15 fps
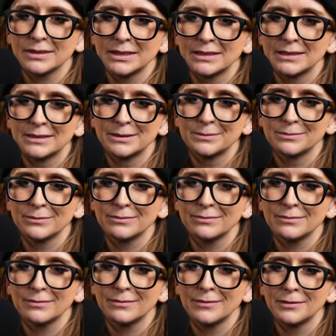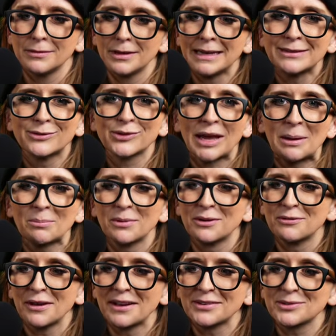um, landscape
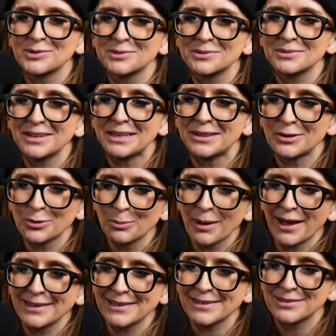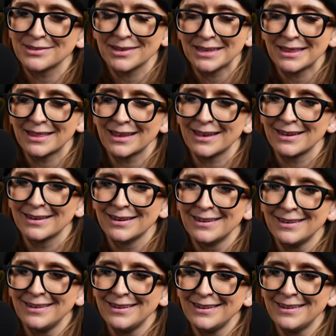effects in little baggies like that.
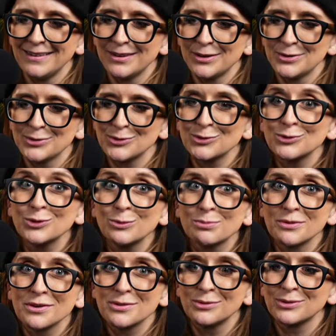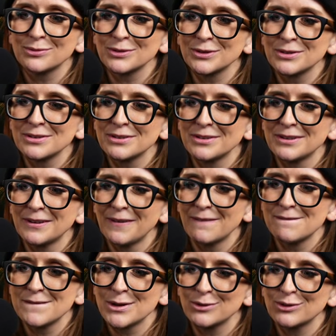Super useful,
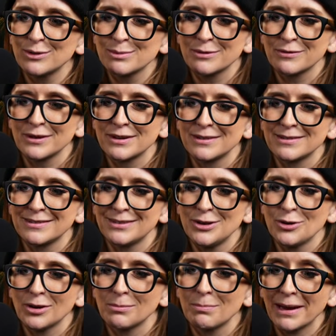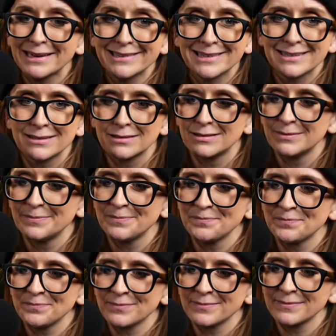super fun. You can paint it.
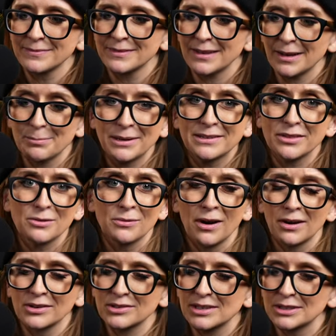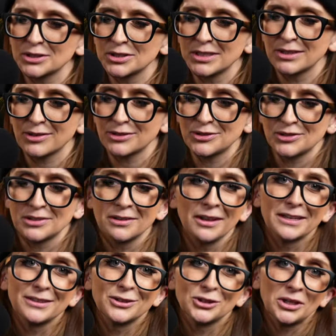I painted the rocks actually because I just didn't
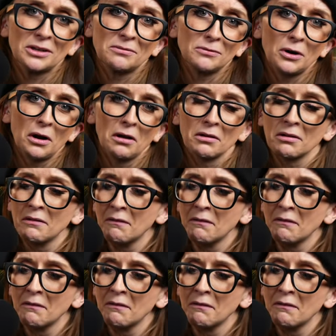like the shade of rock.